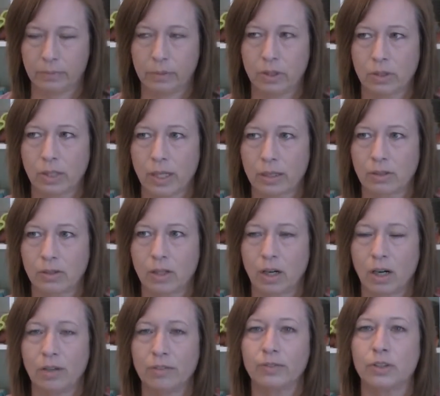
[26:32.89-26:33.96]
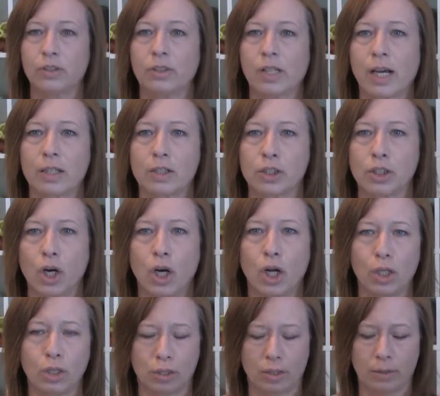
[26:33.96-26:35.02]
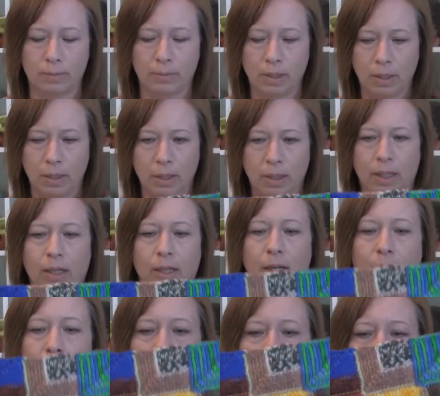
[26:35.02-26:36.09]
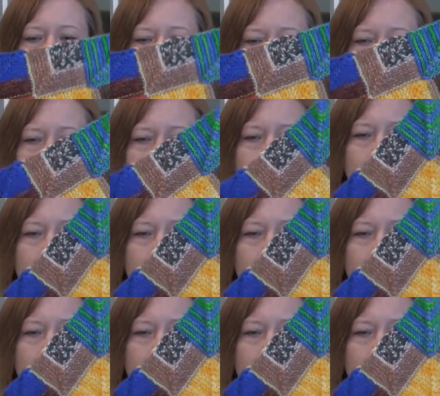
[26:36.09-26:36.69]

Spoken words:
or sock scarf, or sock shawl, or however.